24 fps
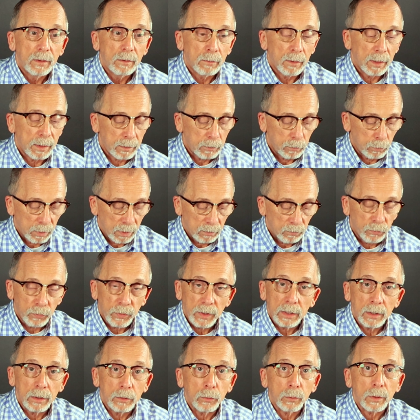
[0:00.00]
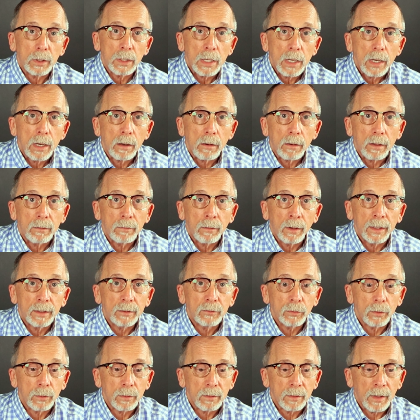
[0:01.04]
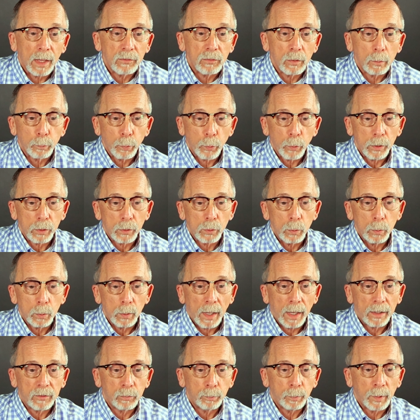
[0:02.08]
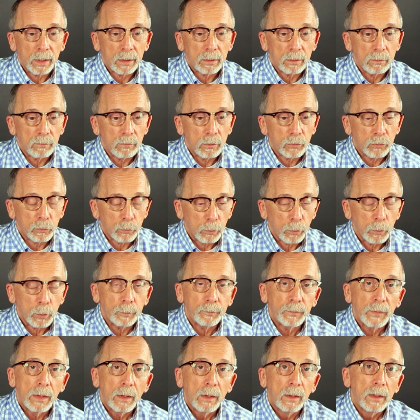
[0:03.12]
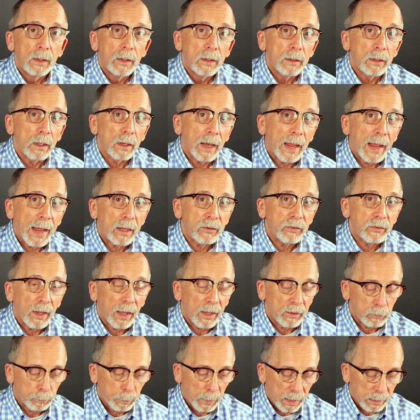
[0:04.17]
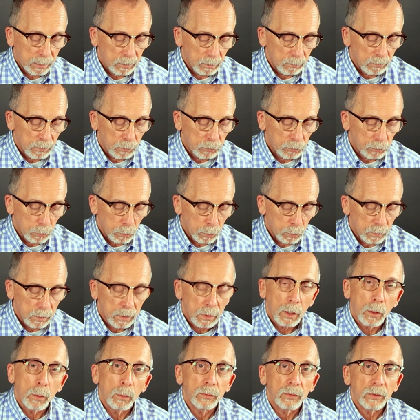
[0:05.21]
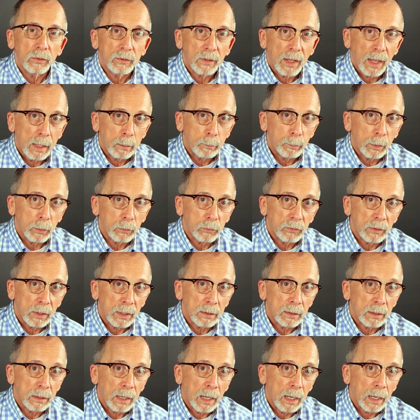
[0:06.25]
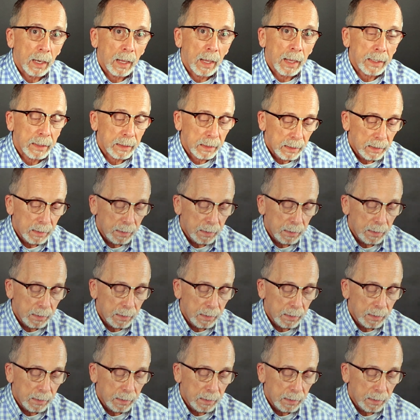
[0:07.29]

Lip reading: right? You can feel it, you can hear it, right? So that's a pretty cool aspect of the screw. The last aspect of the screw that holds the Scanpost in that I like